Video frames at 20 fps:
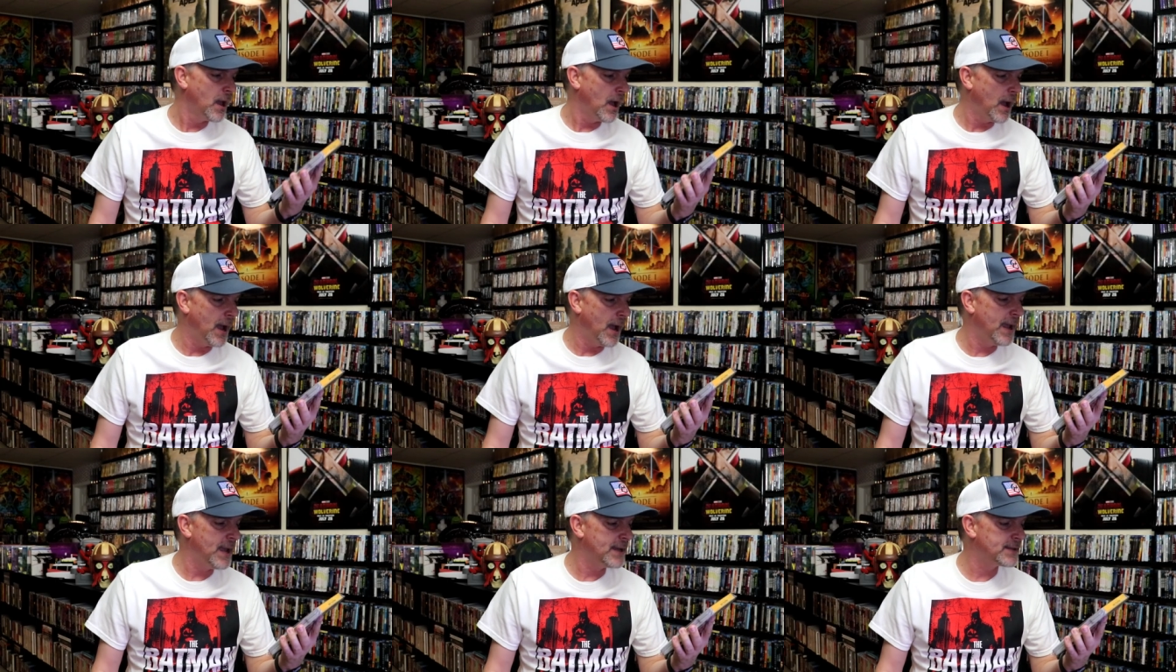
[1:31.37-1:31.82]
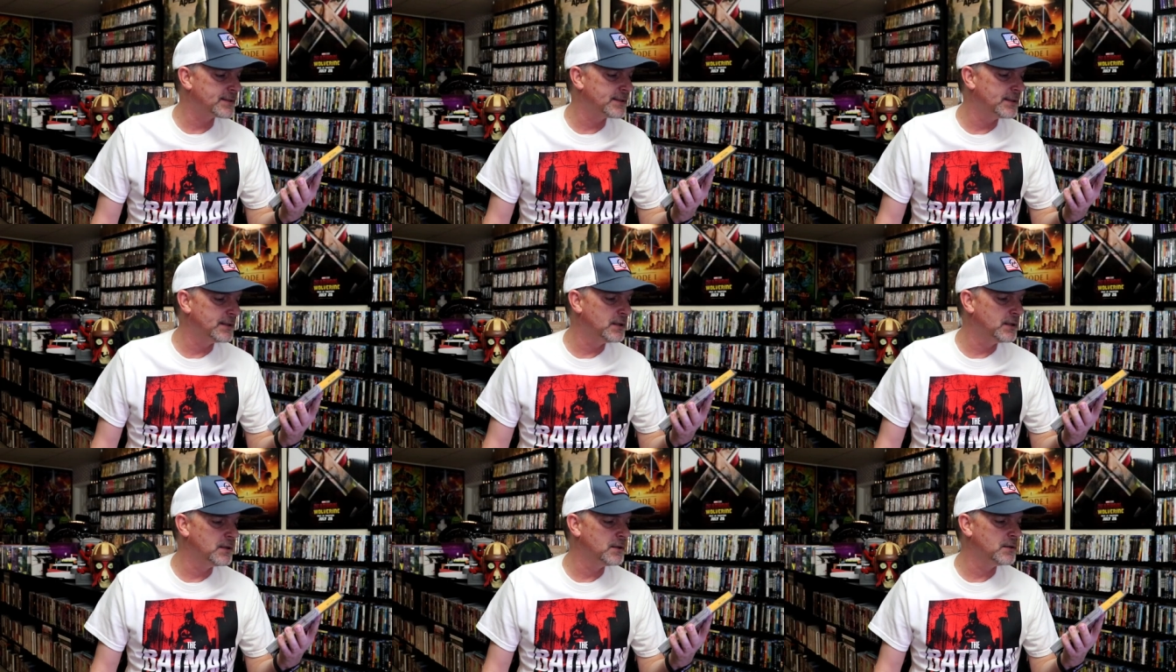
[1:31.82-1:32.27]
I had
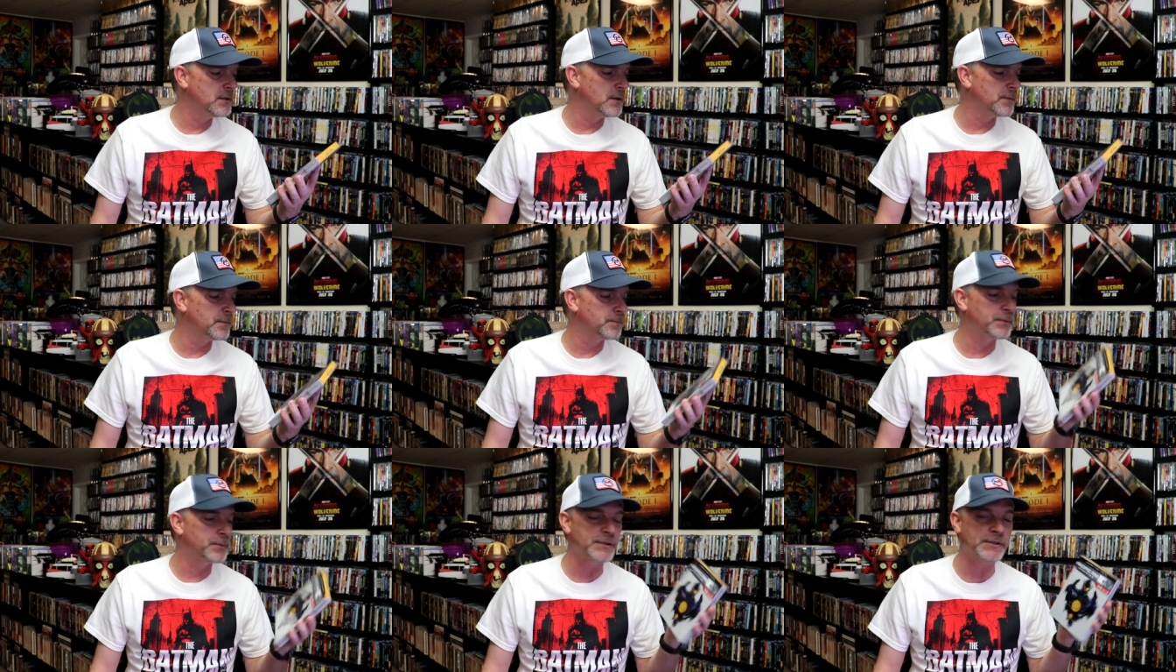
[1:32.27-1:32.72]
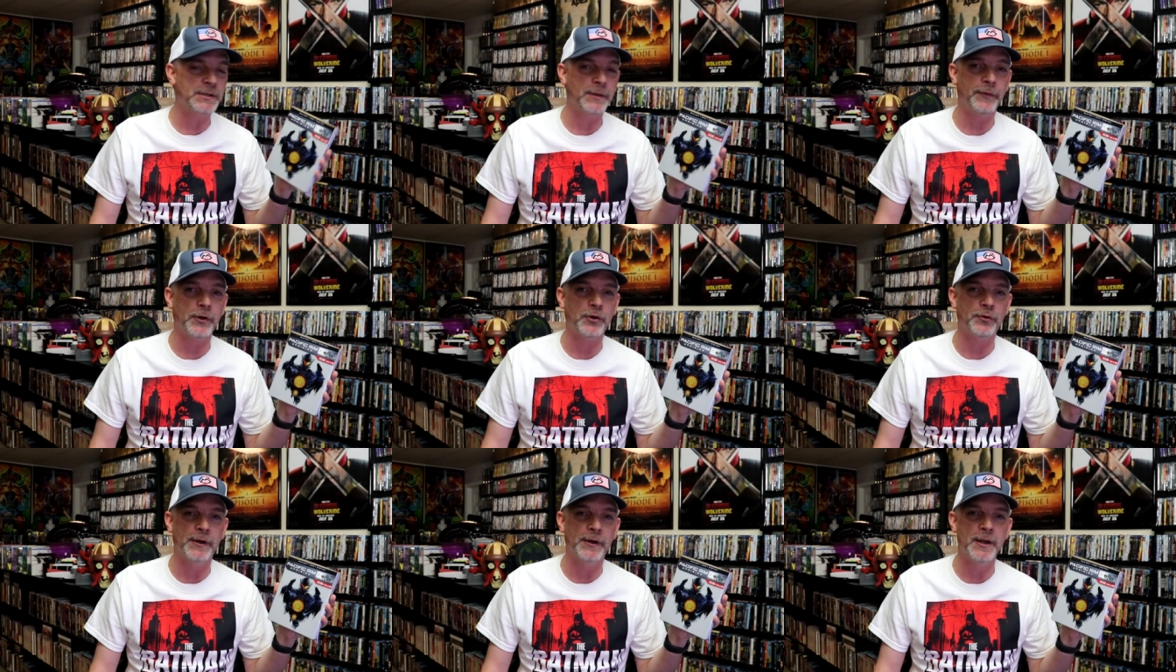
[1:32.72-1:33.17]
seen
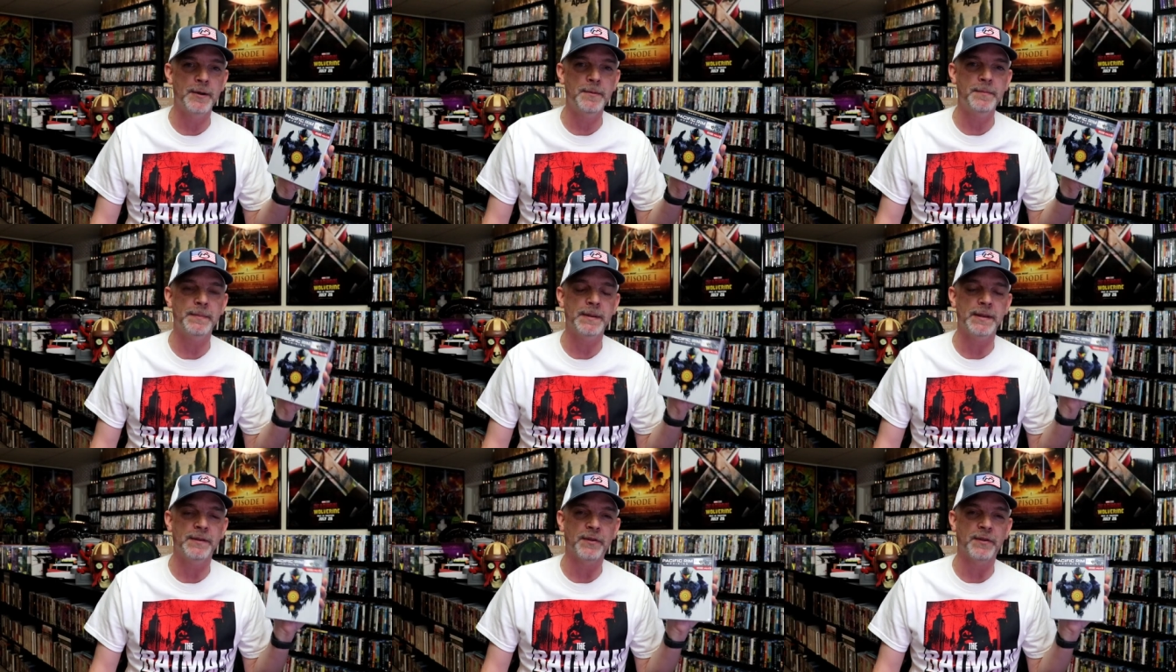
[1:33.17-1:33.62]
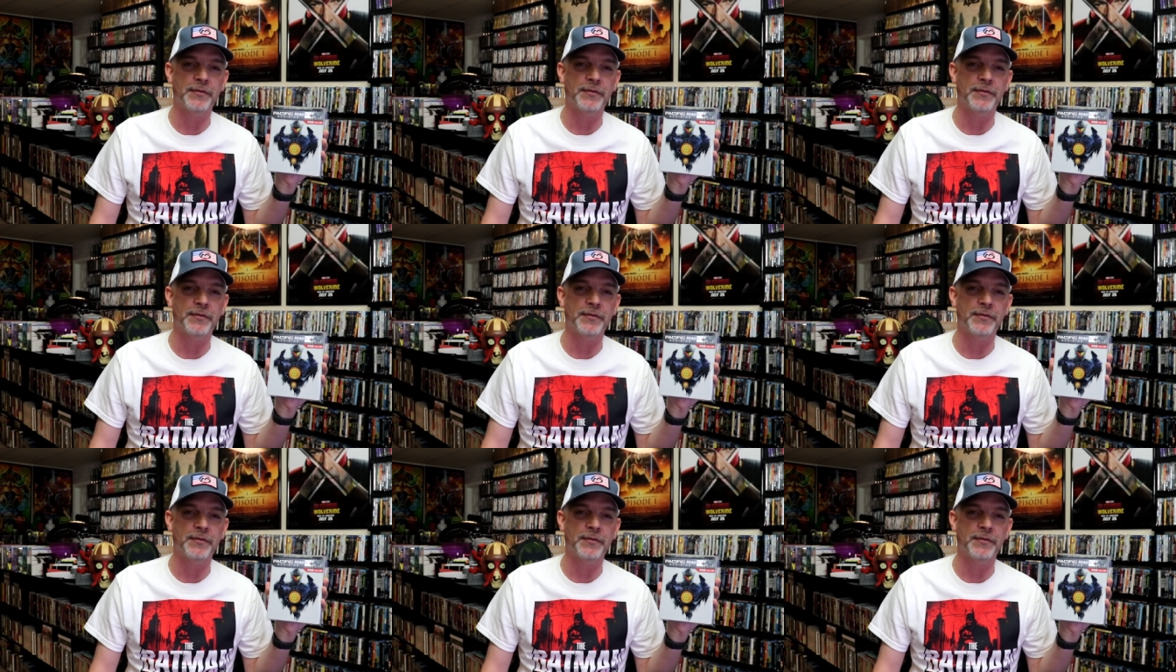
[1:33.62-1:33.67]
Pacific Rim in